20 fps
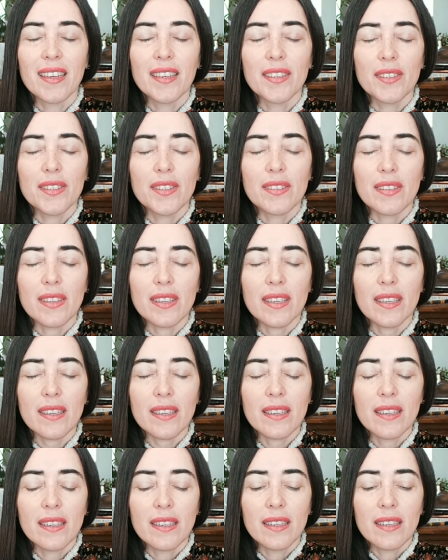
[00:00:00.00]
You see,
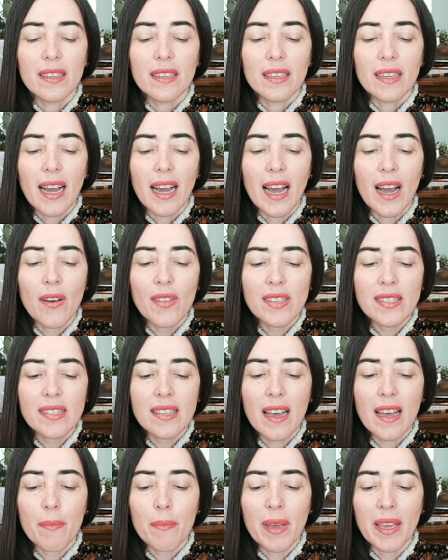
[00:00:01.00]
how does
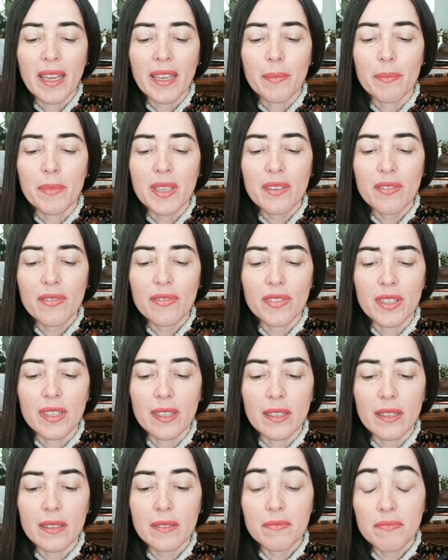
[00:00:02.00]
that make me
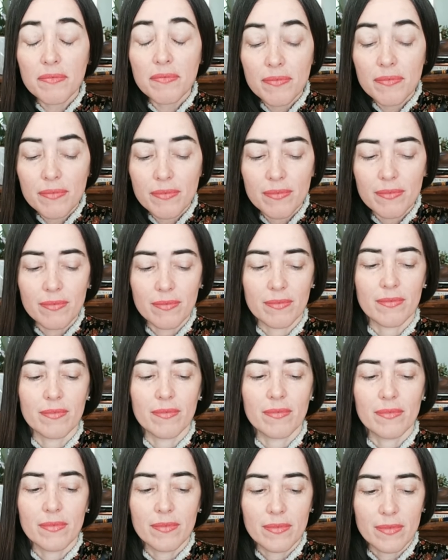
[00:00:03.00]
feel?
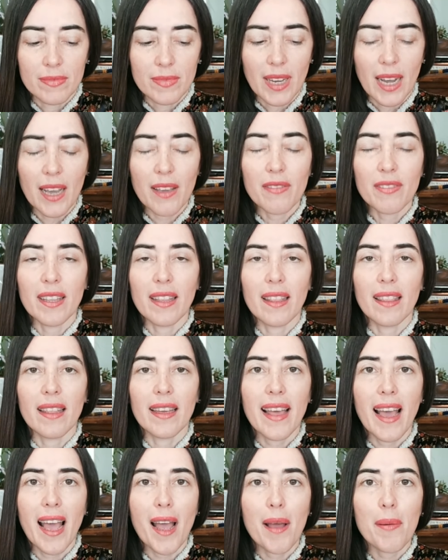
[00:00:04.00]
I feel a
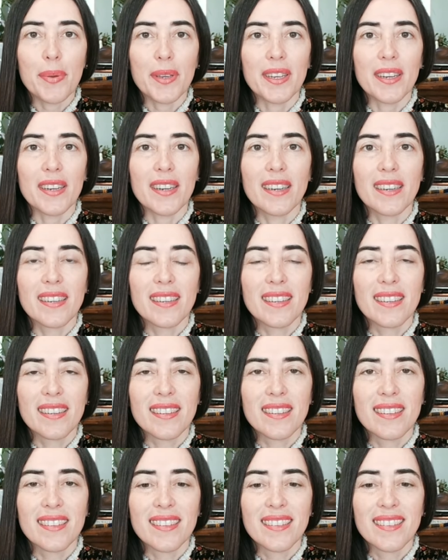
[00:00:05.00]
lot happier.
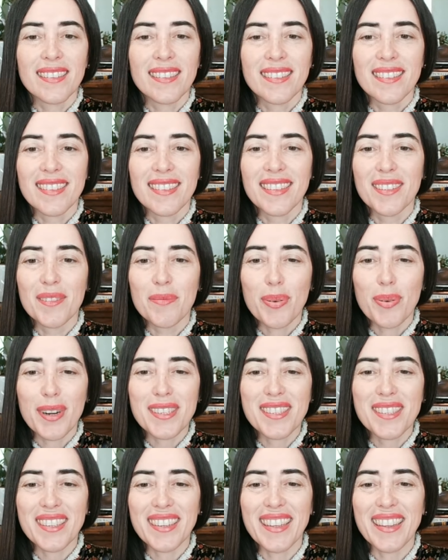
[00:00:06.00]

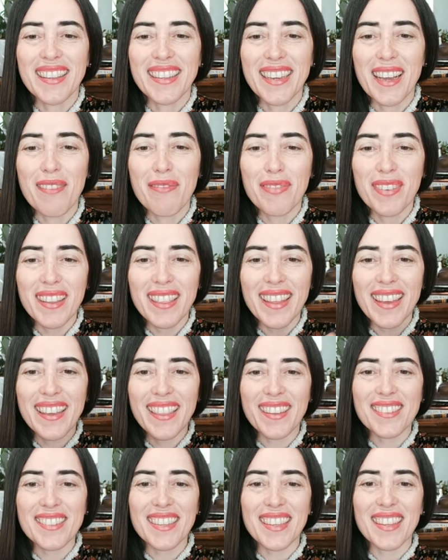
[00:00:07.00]
Personally, I feel like
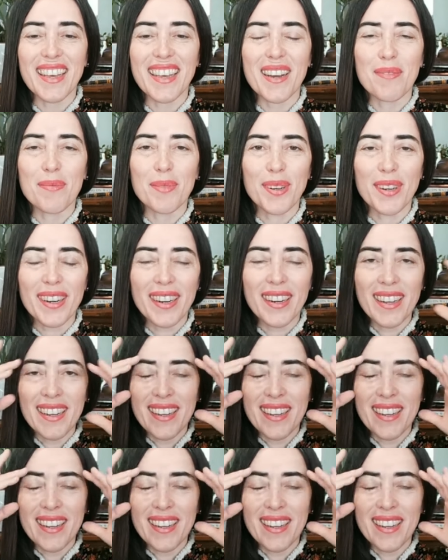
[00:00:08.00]
there's a lot more